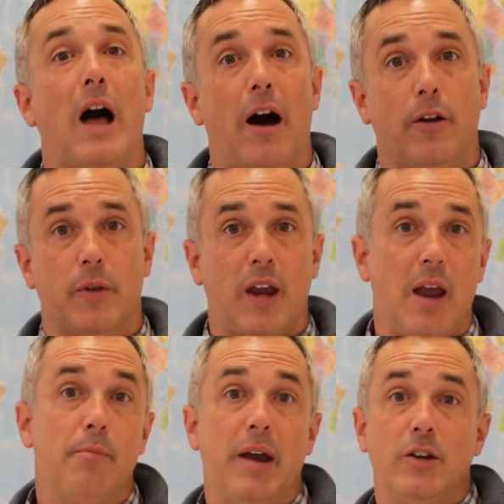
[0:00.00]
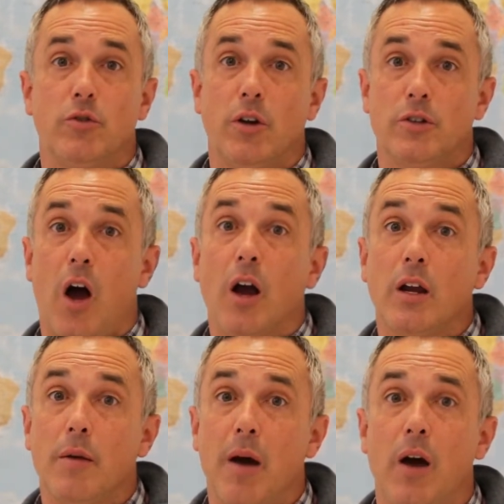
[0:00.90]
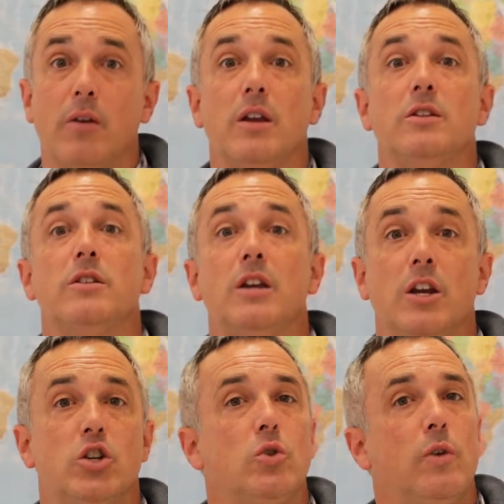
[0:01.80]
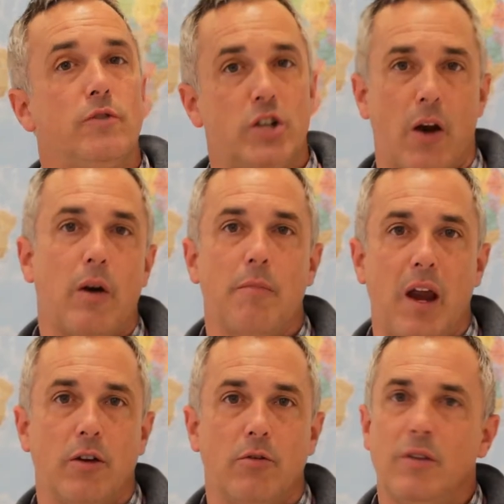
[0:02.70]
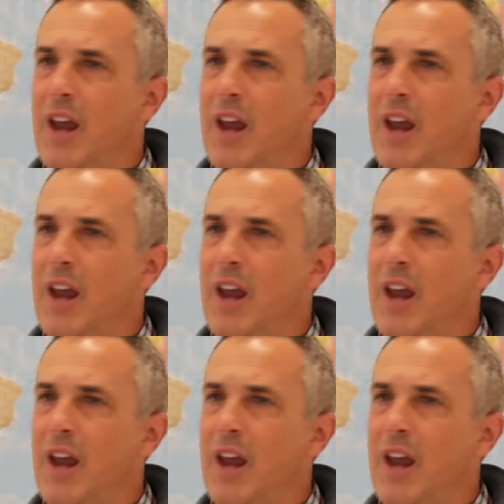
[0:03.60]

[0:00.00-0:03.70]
out on the campaign trail talking about, is the issue of gerrymandering.